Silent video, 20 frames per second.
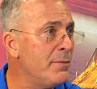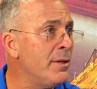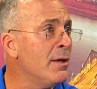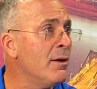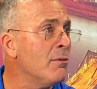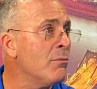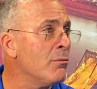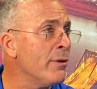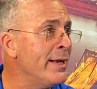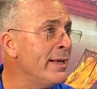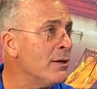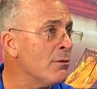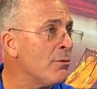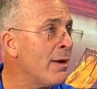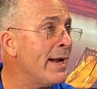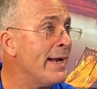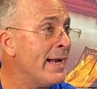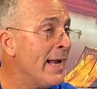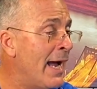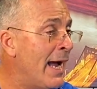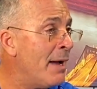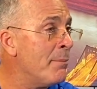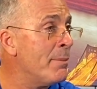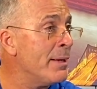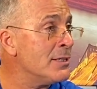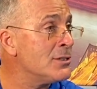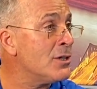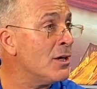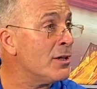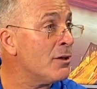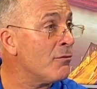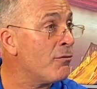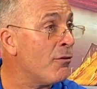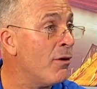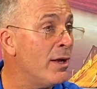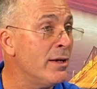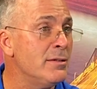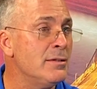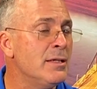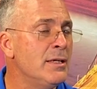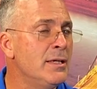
You know, reading the right guy based on the front.